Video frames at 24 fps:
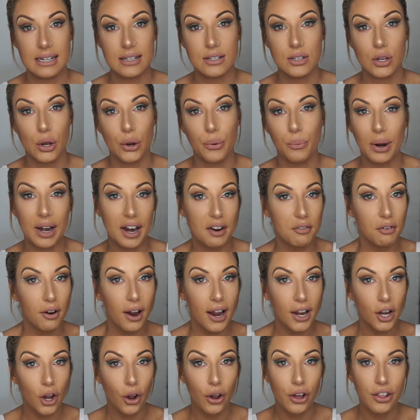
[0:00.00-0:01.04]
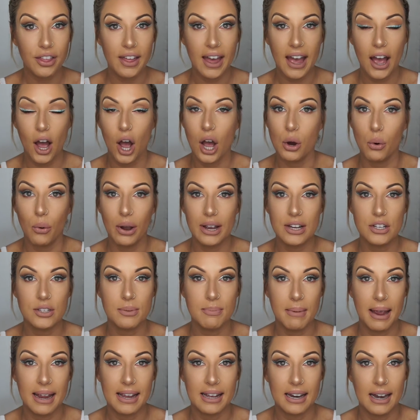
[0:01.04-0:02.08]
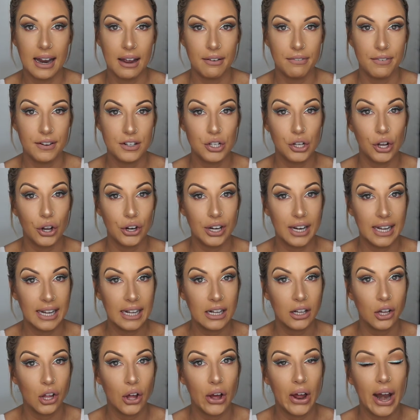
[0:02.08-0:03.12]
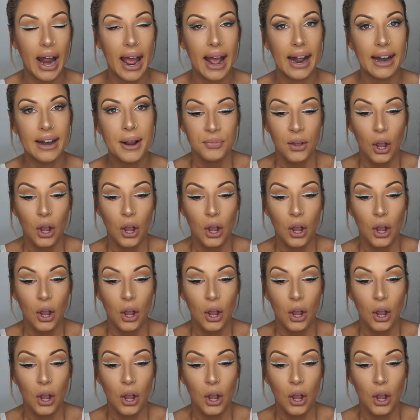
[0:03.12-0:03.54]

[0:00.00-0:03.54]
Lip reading: So whenever I go there, I always make an effort to go to INGLOT. And